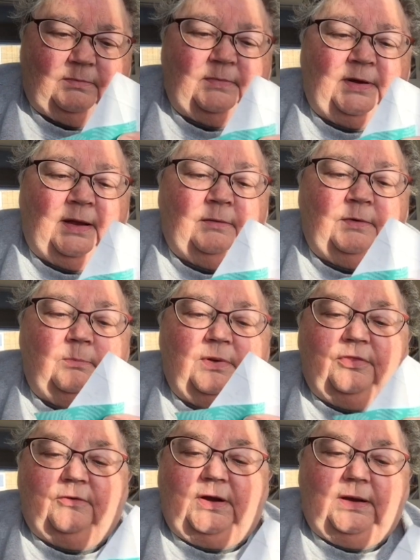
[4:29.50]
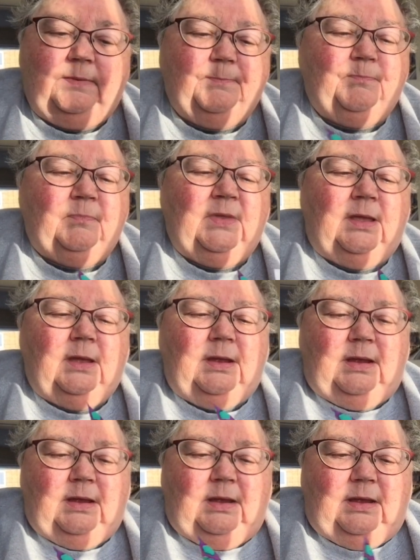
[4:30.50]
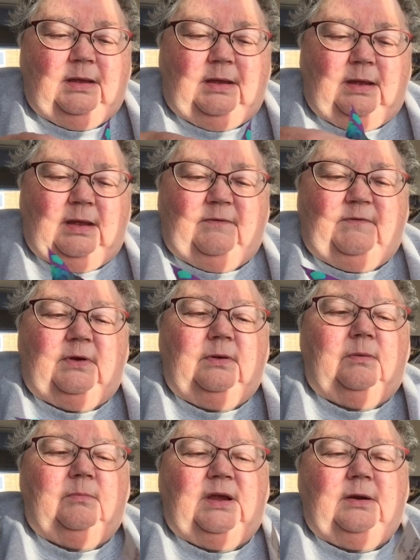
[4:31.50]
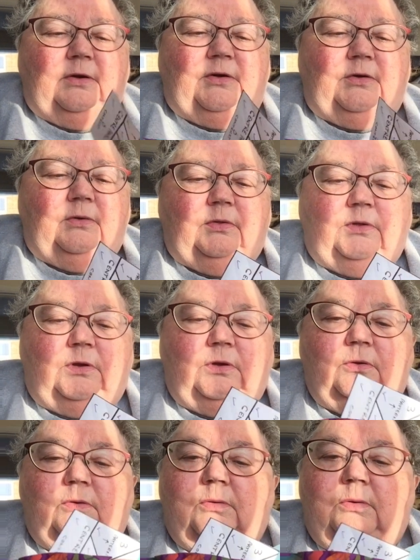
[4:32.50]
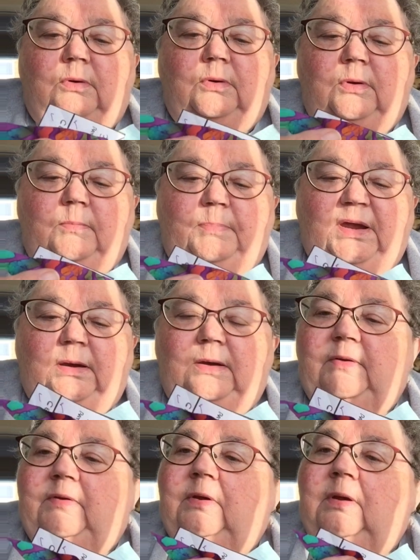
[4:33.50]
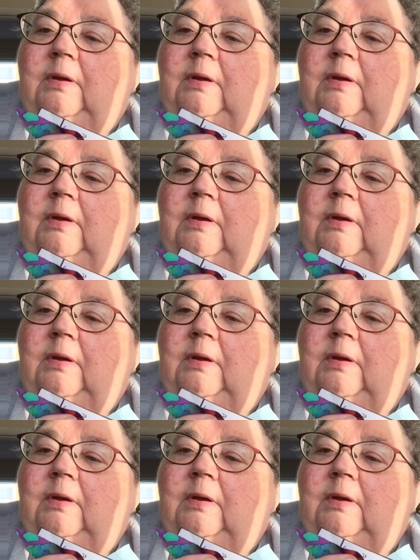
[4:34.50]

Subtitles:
Now number 3, if you make sure that your piece